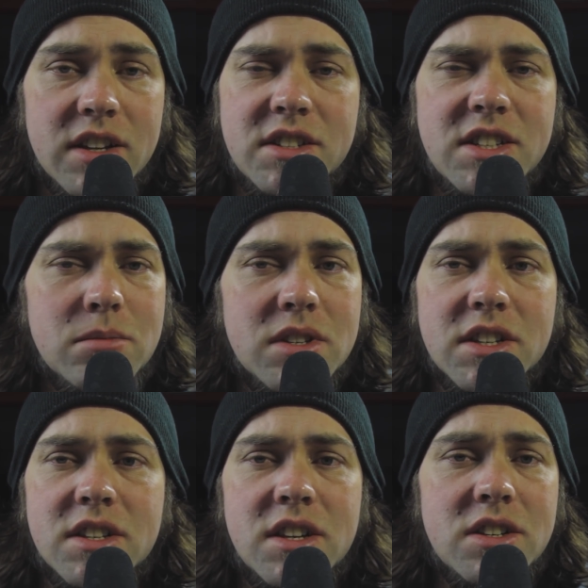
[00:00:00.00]
and it seems
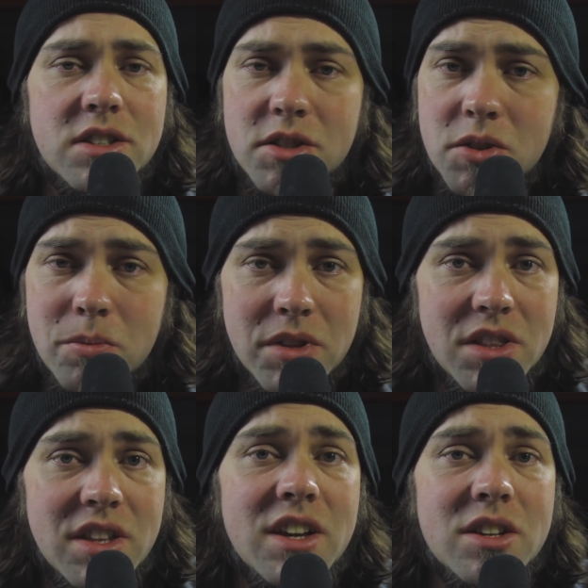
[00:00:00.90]
like such a
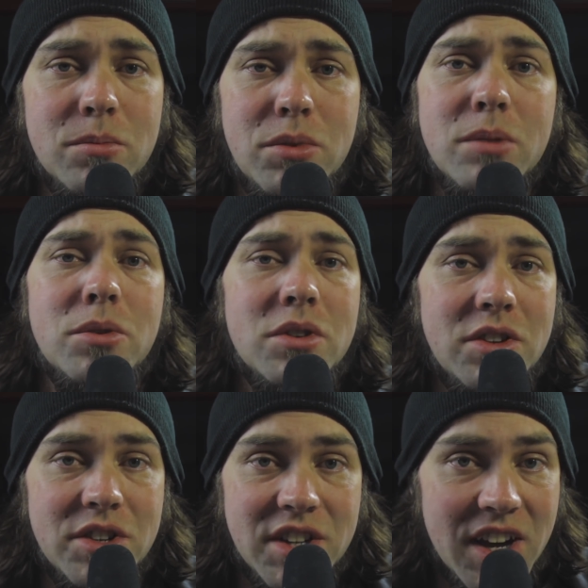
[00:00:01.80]
stupid thing to be putting
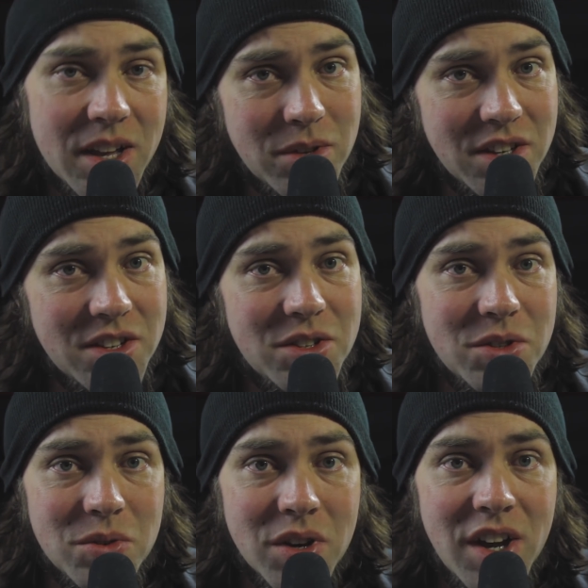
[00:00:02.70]
your time
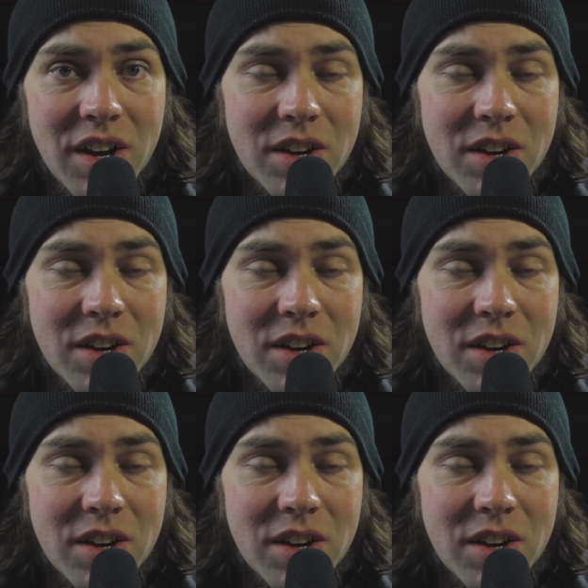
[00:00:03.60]
into